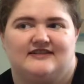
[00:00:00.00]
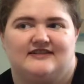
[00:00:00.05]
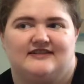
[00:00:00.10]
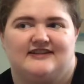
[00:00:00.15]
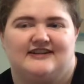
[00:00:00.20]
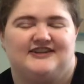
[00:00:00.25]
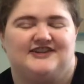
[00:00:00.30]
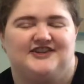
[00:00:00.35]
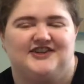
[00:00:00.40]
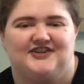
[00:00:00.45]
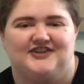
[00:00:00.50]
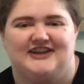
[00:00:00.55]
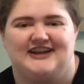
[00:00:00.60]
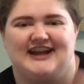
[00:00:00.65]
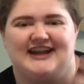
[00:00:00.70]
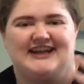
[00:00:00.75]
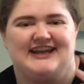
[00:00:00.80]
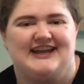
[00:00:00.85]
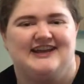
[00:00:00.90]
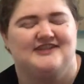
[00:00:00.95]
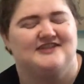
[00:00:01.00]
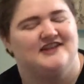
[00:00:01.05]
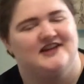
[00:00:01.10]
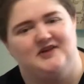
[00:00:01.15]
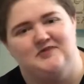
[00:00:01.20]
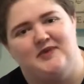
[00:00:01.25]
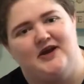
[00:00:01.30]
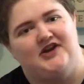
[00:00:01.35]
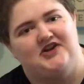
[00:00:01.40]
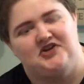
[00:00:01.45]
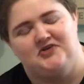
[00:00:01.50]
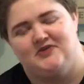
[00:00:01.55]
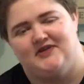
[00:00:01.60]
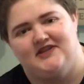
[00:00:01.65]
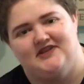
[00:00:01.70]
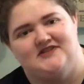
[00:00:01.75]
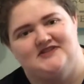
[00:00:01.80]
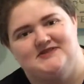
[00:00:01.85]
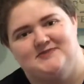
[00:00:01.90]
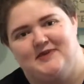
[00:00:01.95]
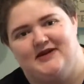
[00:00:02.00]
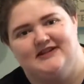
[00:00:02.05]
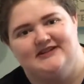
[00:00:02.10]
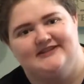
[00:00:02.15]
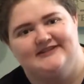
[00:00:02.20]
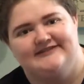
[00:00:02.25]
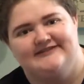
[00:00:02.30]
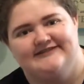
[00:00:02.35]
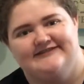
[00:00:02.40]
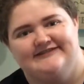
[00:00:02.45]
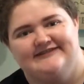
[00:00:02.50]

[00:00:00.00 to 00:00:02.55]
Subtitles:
I don't know, like, I can't think about it without smiling.